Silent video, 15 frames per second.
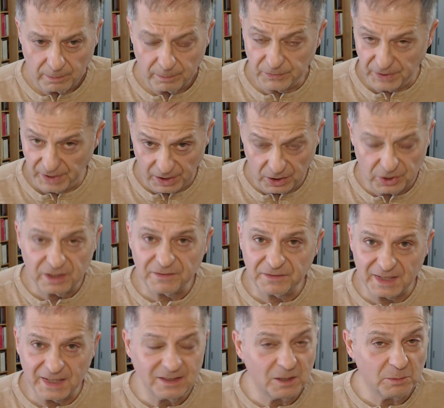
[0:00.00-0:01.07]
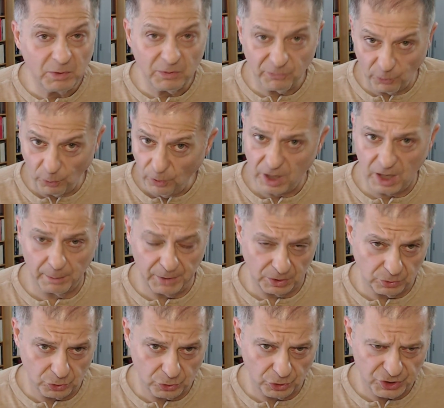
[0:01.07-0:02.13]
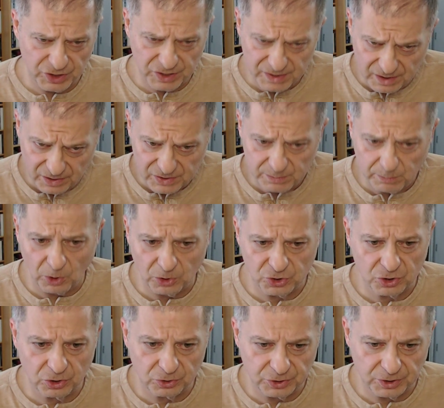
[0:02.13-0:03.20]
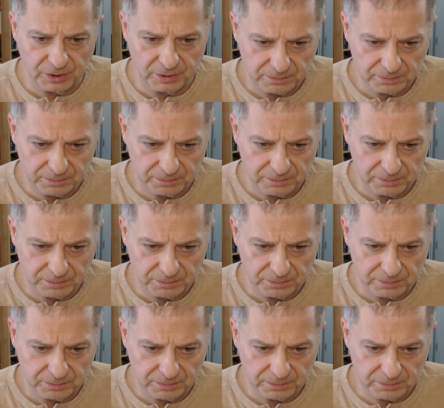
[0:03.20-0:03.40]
They could have eaten before coming to church since they're small children.